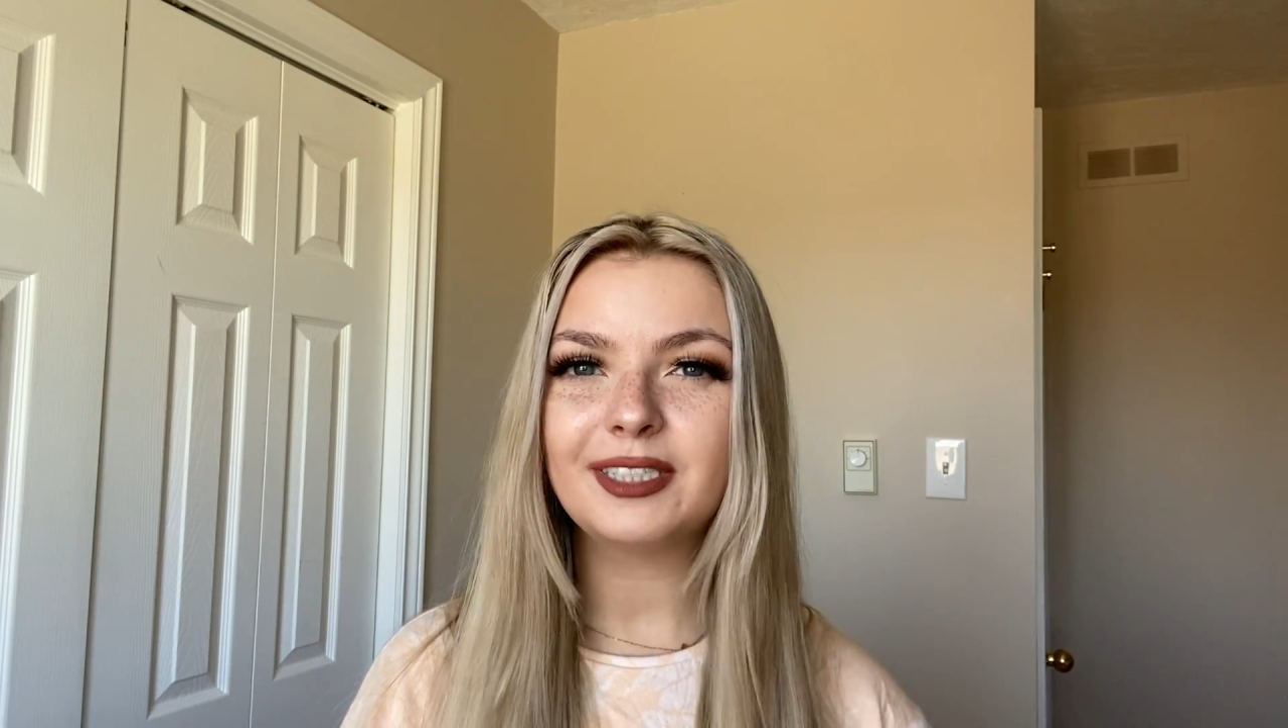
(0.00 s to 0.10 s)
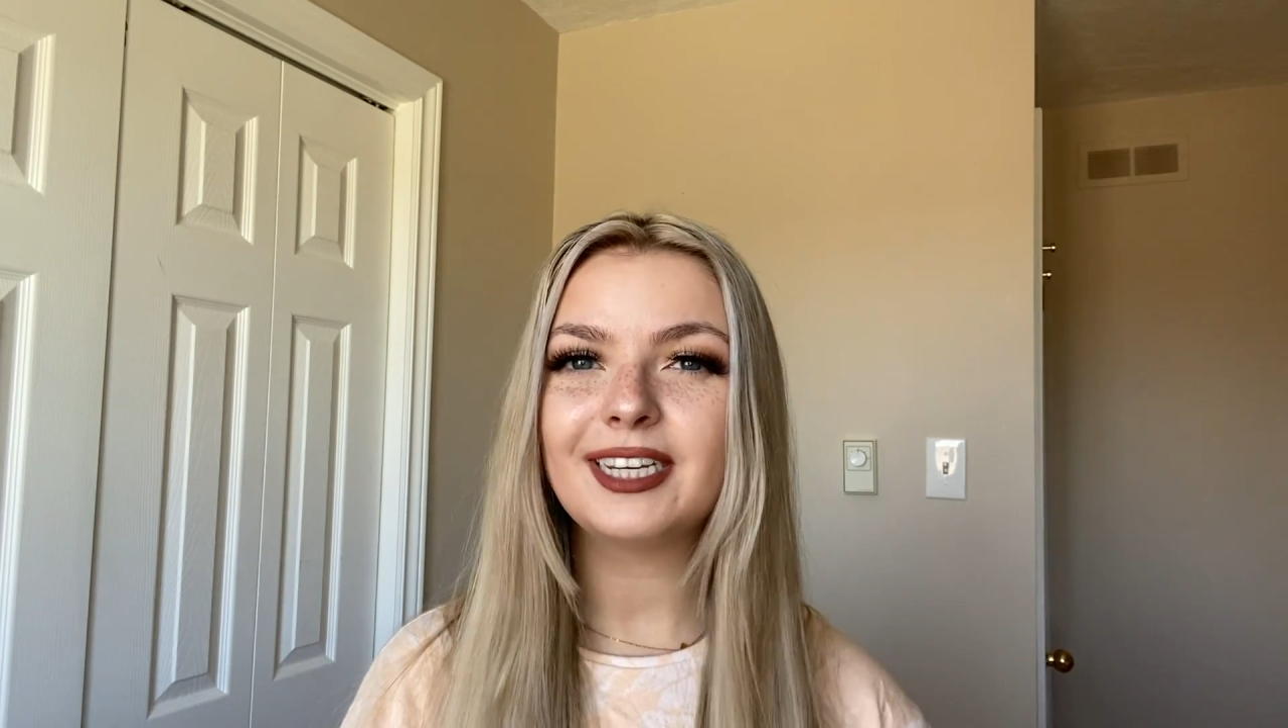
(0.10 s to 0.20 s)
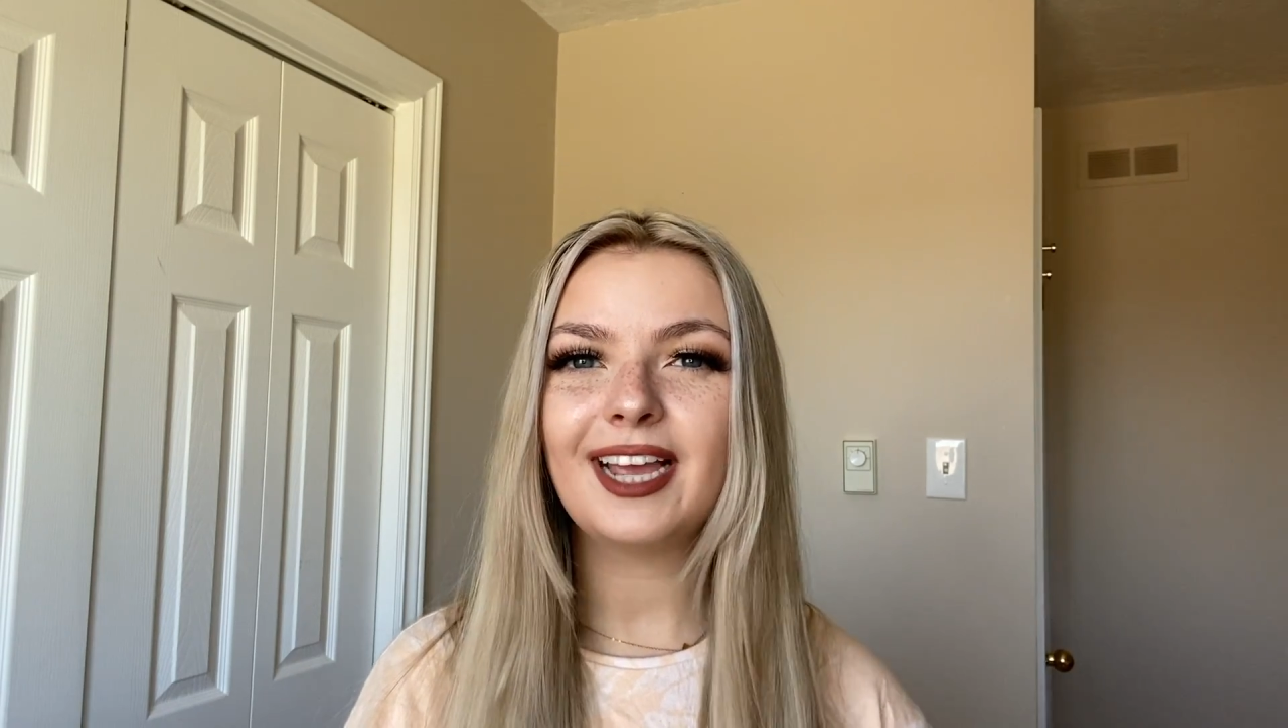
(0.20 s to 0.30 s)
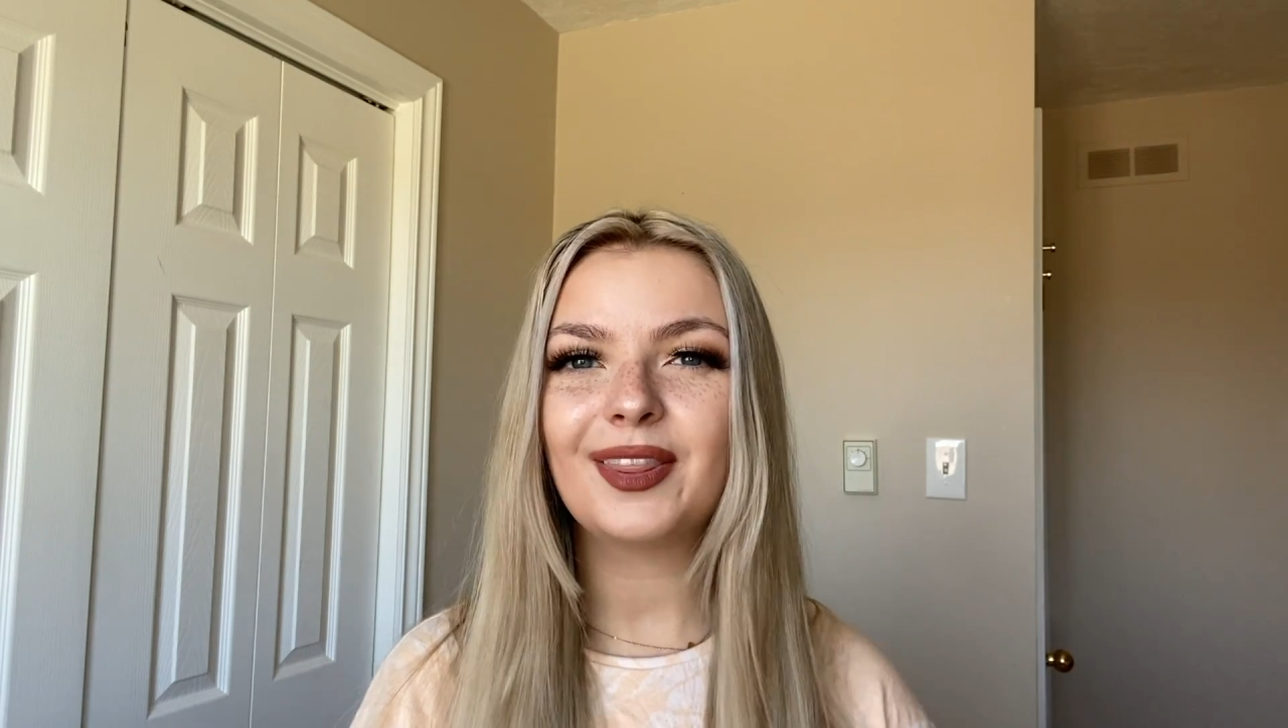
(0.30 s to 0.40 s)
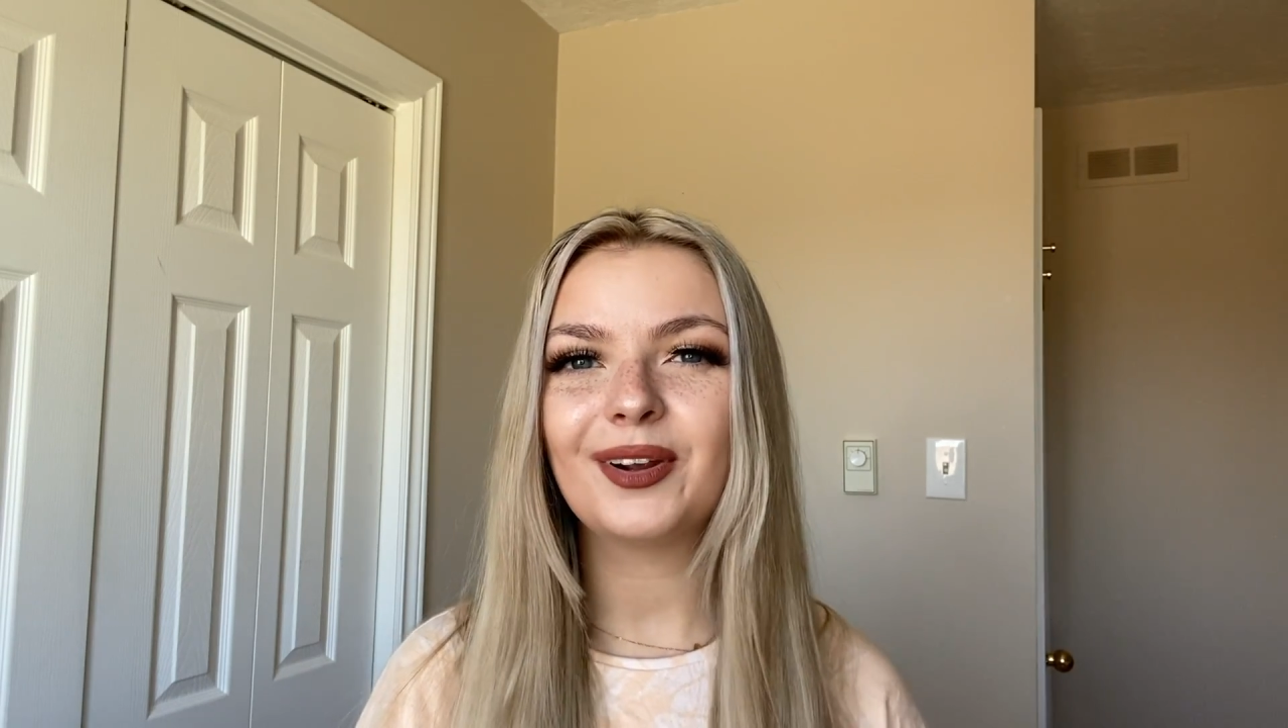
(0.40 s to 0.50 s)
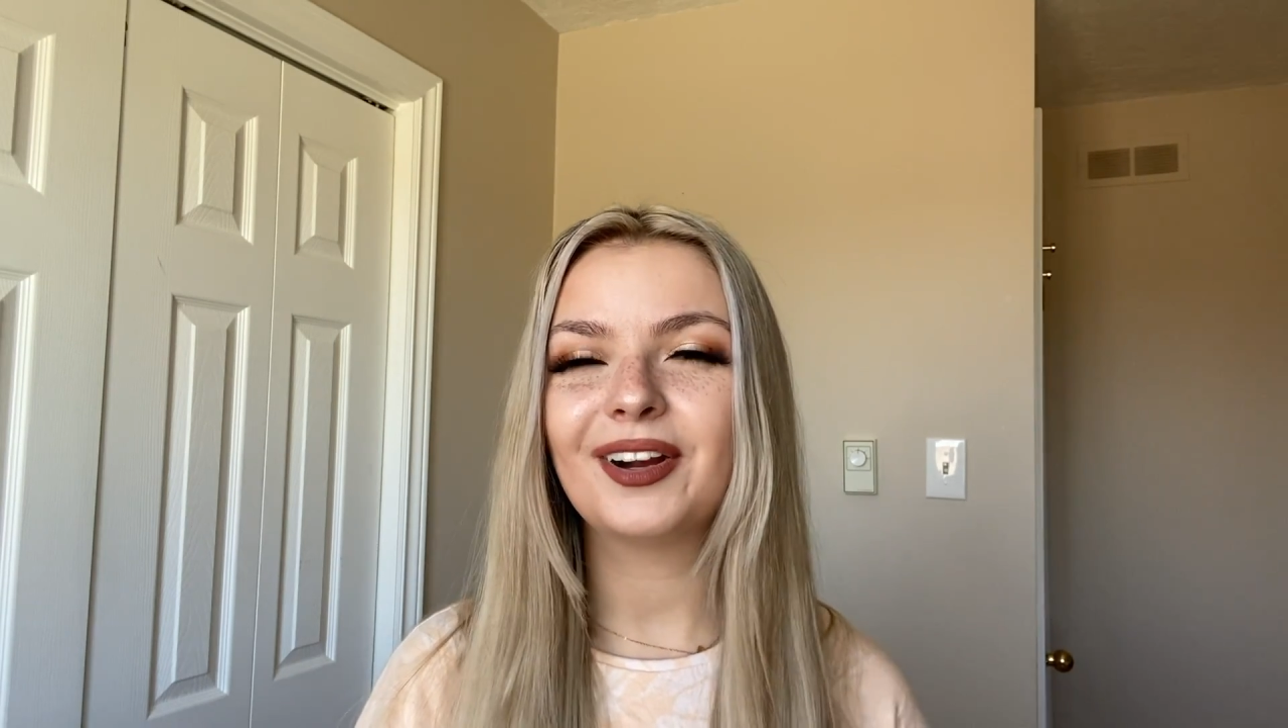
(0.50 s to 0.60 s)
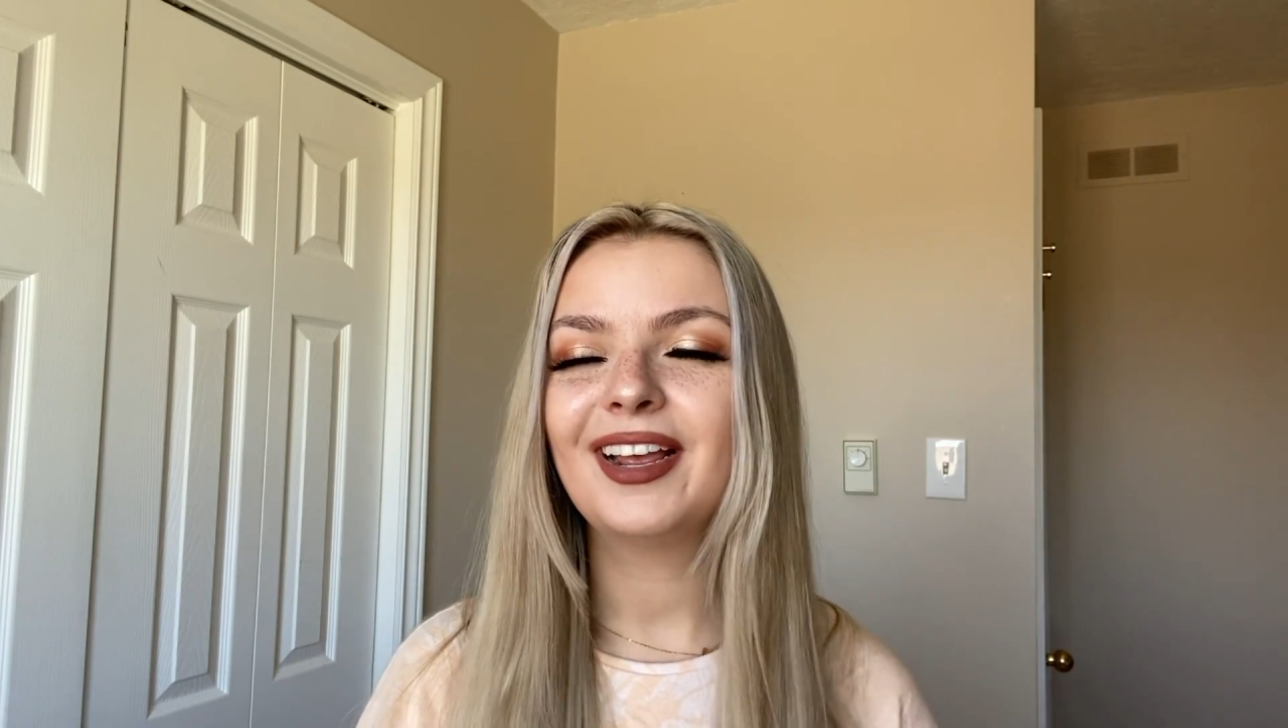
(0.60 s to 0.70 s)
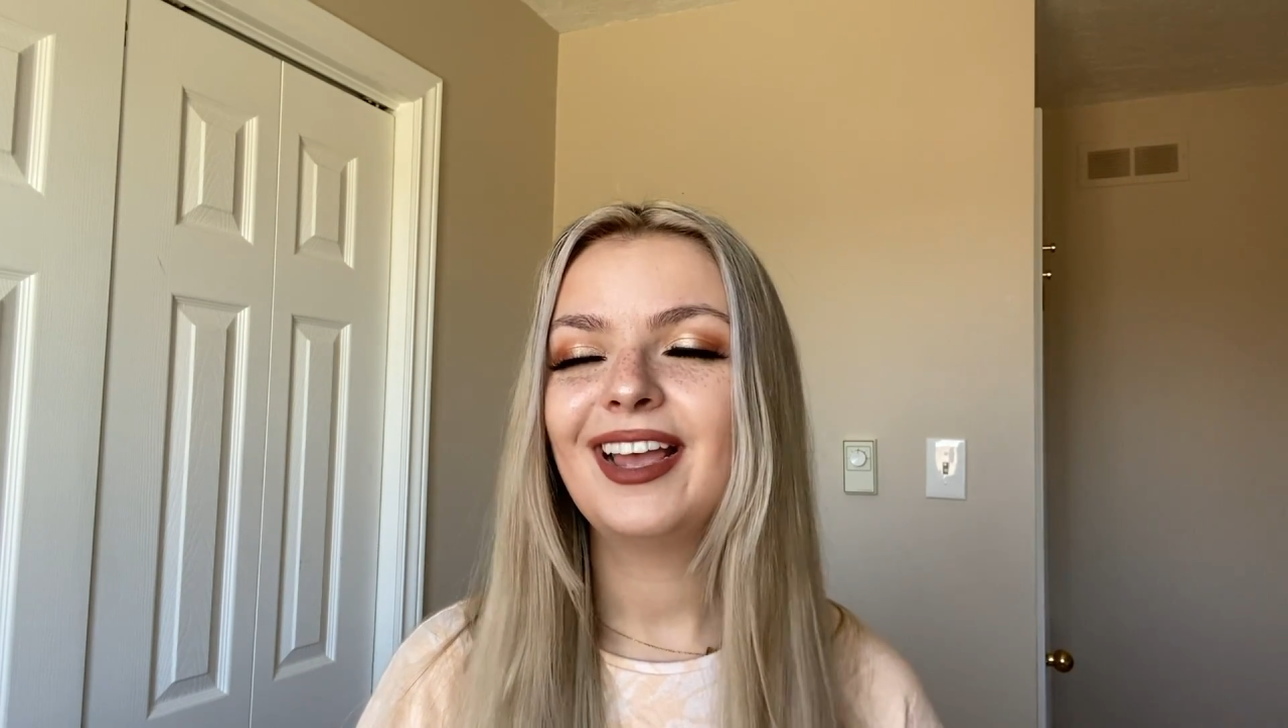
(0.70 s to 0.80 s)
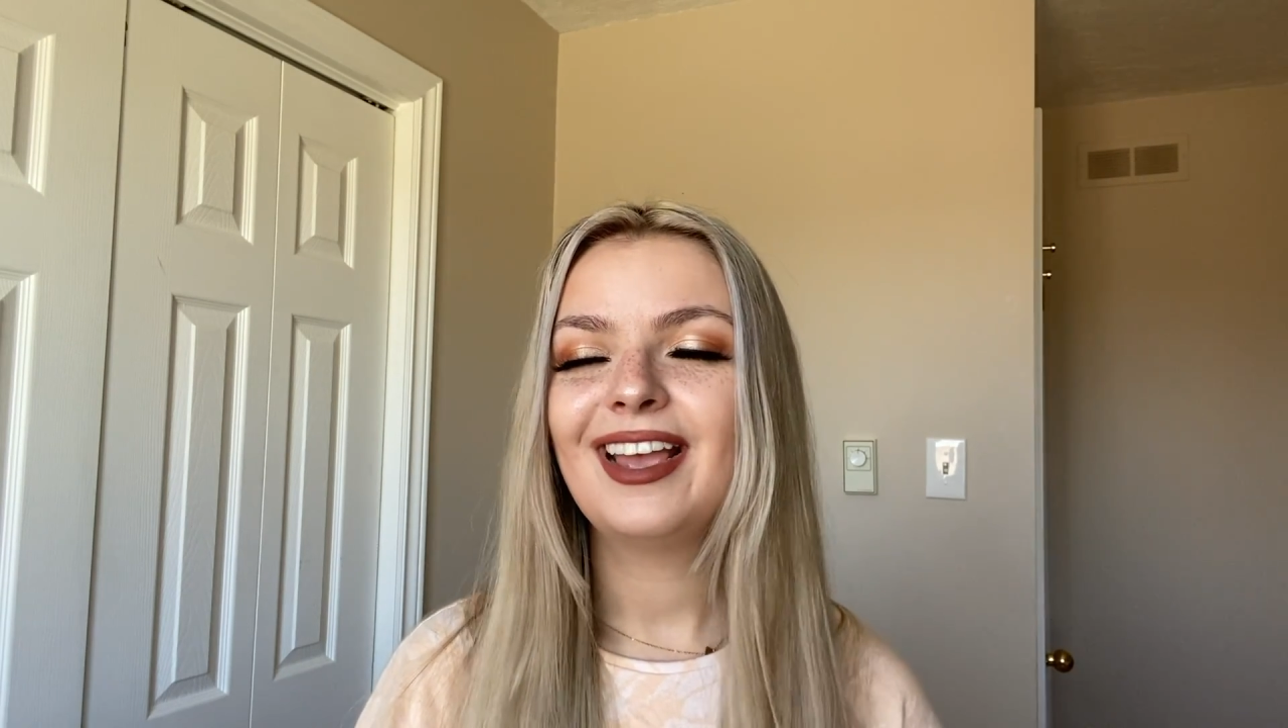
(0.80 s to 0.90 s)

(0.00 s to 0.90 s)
together